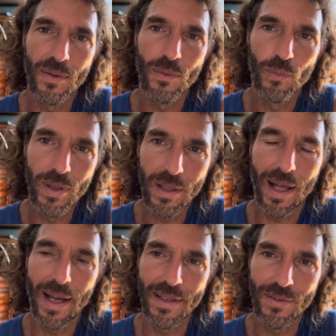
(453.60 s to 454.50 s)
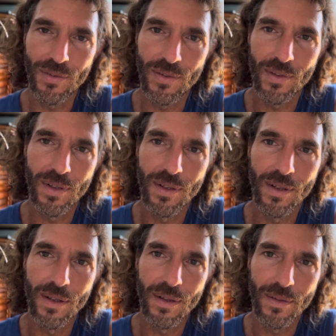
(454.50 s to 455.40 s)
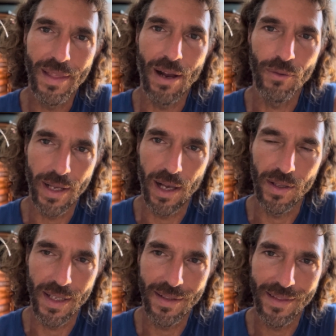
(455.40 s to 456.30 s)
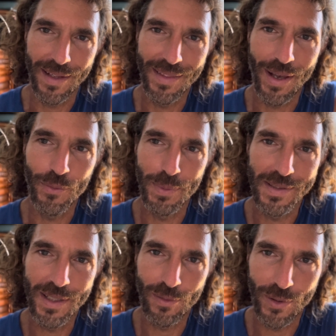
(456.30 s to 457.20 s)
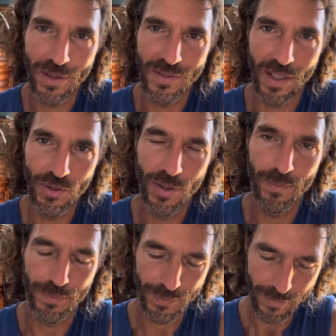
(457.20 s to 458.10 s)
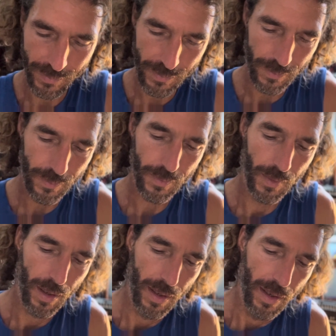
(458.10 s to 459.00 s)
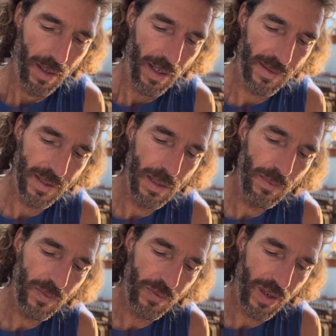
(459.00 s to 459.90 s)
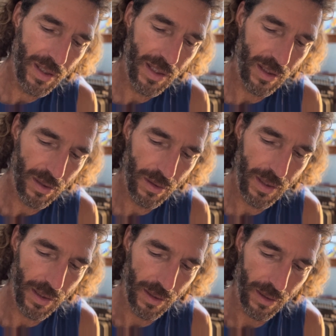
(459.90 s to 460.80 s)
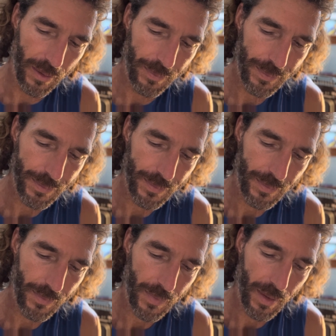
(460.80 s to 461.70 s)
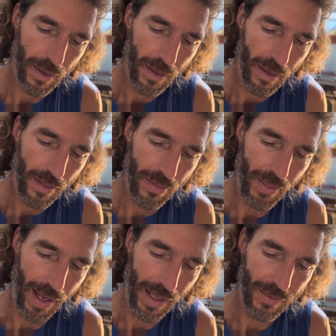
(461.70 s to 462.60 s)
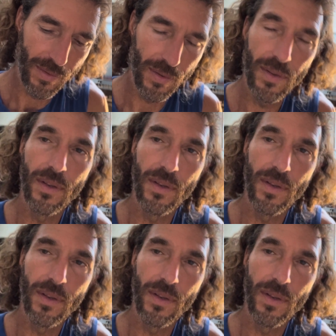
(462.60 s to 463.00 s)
realize that reality. That would be self-realization. It seems fairly clear that